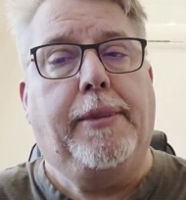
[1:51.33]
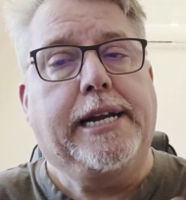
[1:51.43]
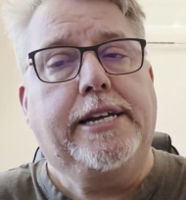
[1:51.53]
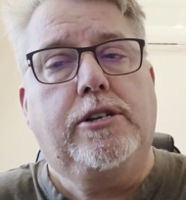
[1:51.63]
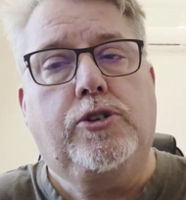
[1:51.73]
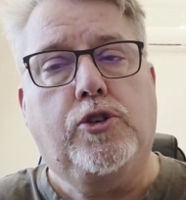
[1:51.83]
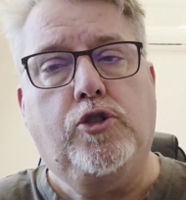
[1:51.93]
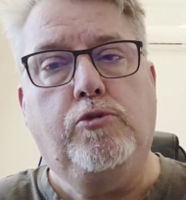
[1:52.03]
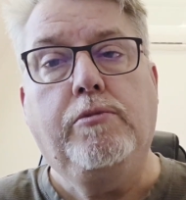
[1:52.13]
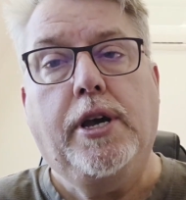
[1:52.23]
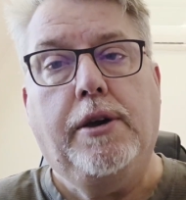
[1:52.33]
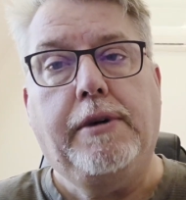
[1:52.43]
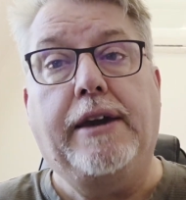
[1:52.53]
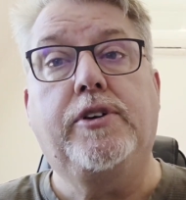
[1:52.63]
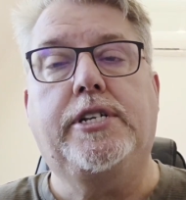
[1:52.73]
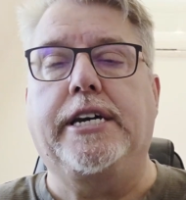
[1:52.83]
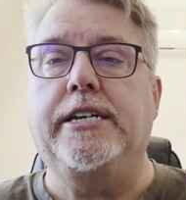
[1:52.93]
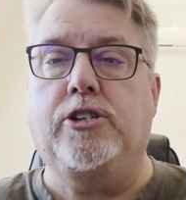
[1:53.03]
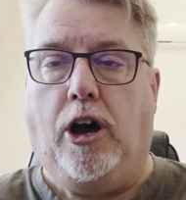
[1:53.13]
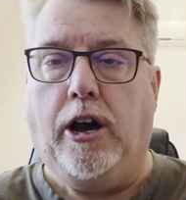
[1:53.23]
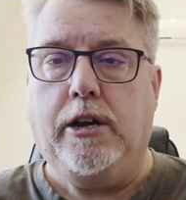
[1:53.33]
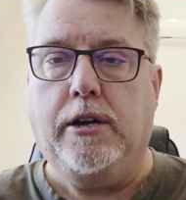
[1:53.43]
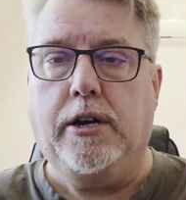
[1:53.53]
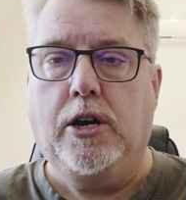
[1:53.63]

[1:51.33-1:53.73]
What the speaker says: But let's assume everything is dark.